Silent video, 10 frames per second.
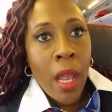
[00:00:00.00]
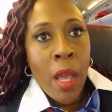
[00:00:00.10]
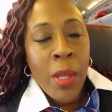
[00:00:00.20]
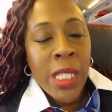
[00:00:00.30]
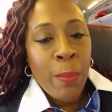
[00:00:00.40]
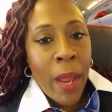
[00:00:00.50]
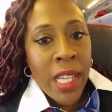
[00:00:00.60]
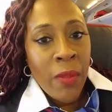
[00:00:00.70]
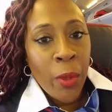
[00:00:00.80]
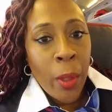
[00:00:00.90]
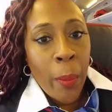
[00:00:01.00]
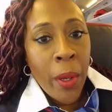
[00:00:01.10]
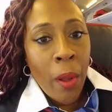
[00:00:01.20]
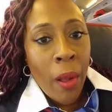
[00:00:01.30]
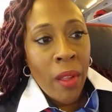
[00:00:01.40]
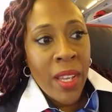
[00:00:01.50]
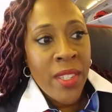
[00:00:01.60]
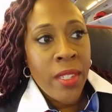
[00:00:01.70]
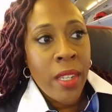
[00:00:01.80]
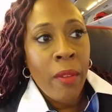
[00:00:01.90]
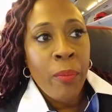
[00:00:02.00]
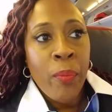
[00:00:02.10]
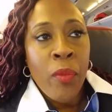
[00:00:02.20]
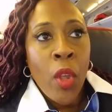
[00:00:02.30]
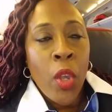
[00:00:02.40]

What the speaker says: space for you to put all that stuff. You